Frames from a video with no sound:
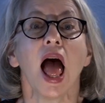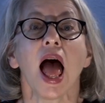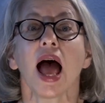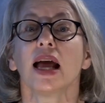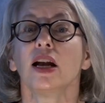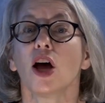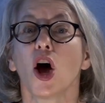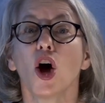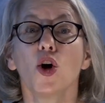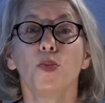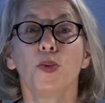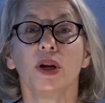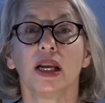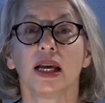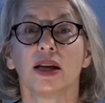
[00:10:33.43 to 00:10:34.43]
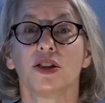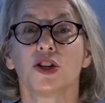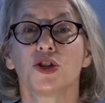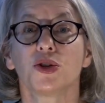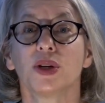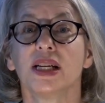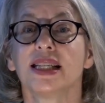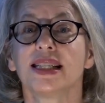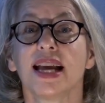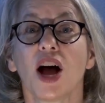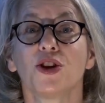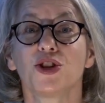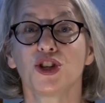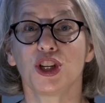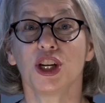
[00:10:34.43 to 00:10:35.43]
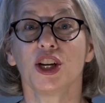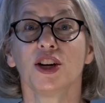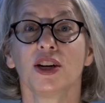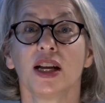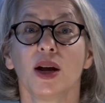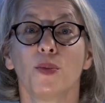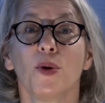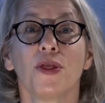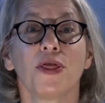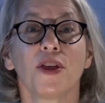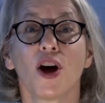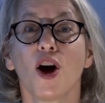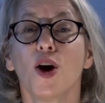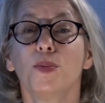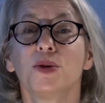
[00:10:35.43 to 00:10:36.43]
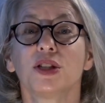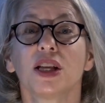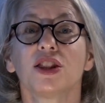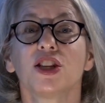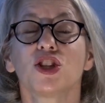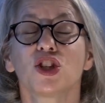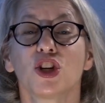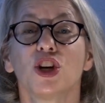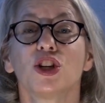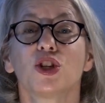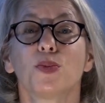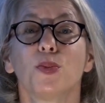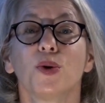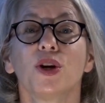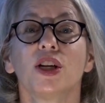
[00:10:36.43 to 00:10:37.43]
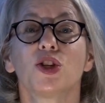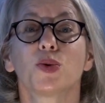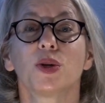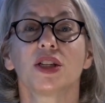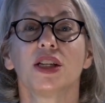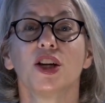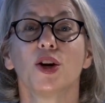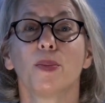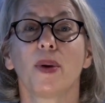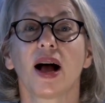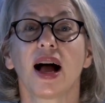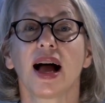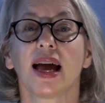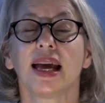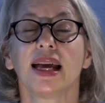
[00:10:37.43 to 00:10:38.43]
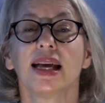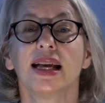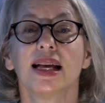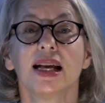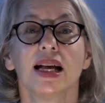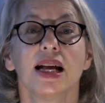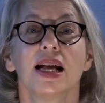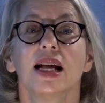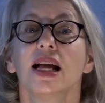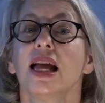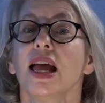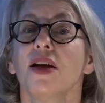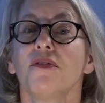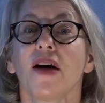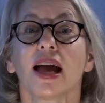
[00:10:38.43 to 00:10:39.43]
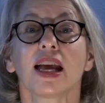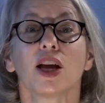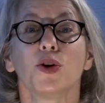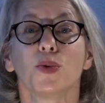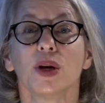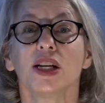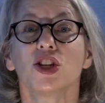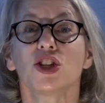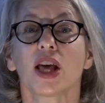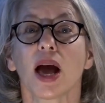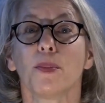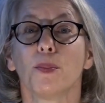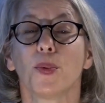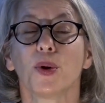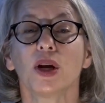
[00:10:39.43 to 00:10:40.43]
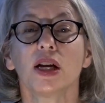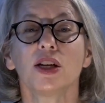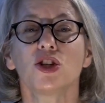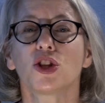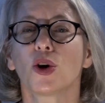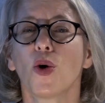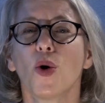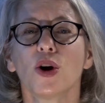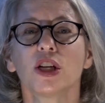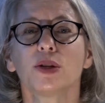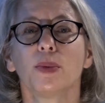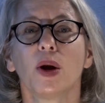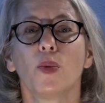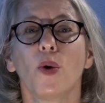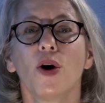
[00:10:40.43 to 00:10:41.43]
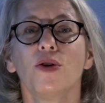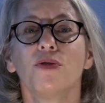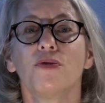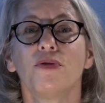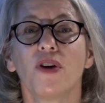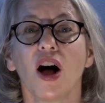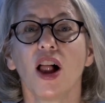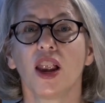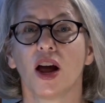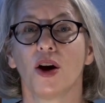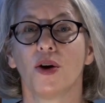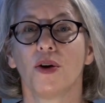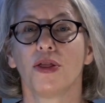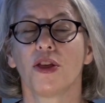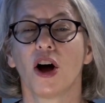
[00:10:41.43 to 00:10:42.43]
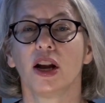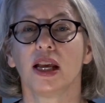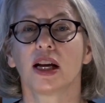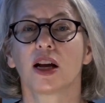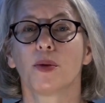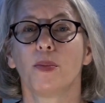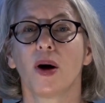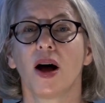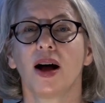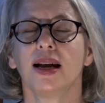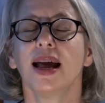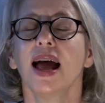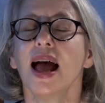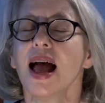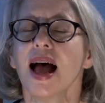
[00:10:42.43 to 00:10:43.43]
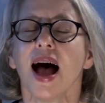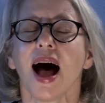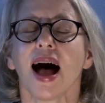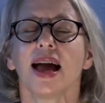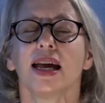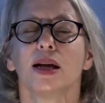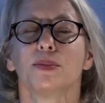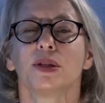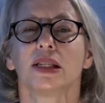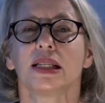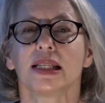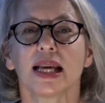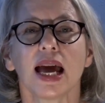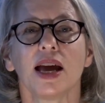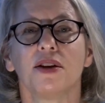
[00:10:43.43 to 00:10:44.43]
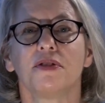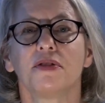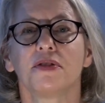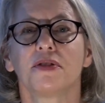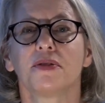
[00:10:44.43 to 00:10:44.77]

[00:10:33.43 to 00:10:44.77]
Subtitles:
An opening in the trees now cheered him with the hopes that the church bridge was nearby. If I can reach that bridge, the horseman won't follow, thought Ichabod. I am safe.